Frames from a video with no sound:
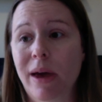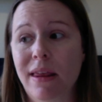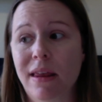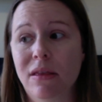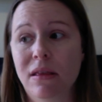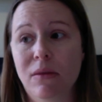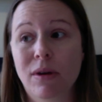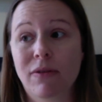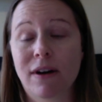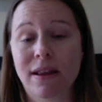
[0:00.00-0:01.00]
that
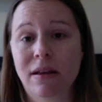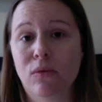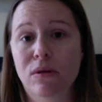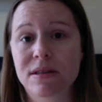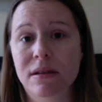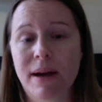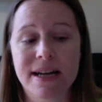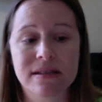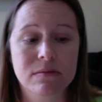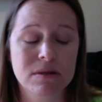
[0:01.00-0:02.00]
we funded wars in the
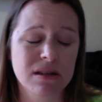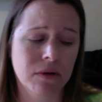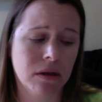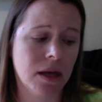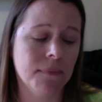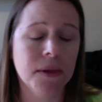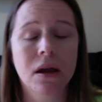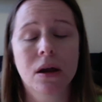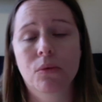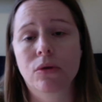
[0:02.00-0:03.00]
past, specifically
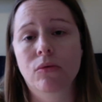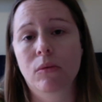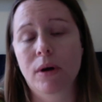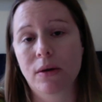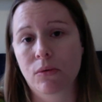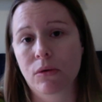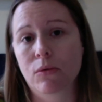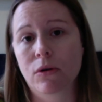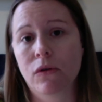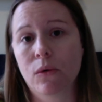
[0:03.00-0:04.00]
World War I and World
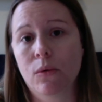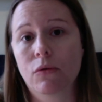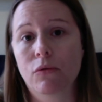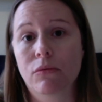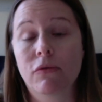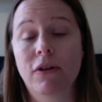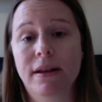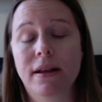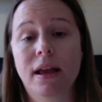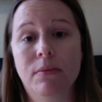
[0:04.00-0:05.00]
War II were
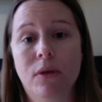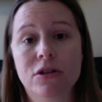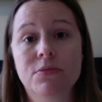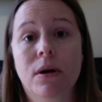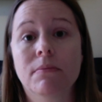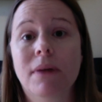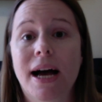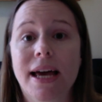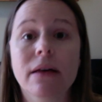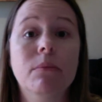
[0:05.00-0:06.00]
funded in large part
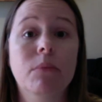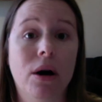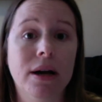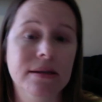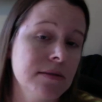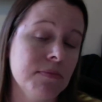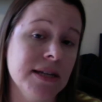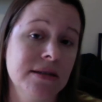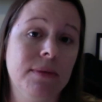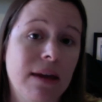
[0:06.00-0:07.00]
by bonds
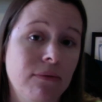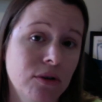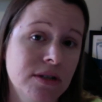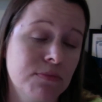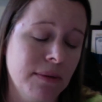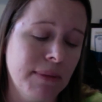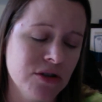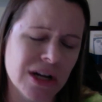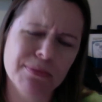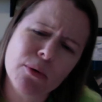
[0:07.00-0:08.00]
because it became viewed as
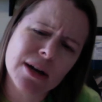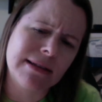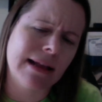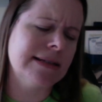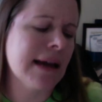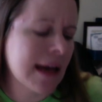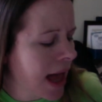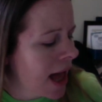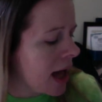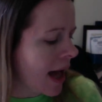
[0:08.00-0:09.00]
patriotic, but we'll get to that in a second.
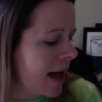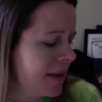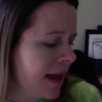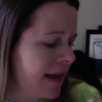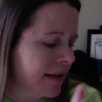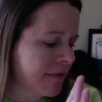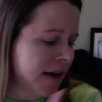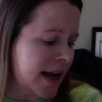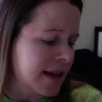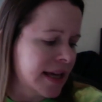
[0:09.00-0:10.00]
And then
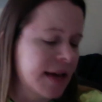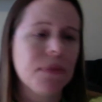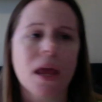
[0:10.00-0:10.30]
finally,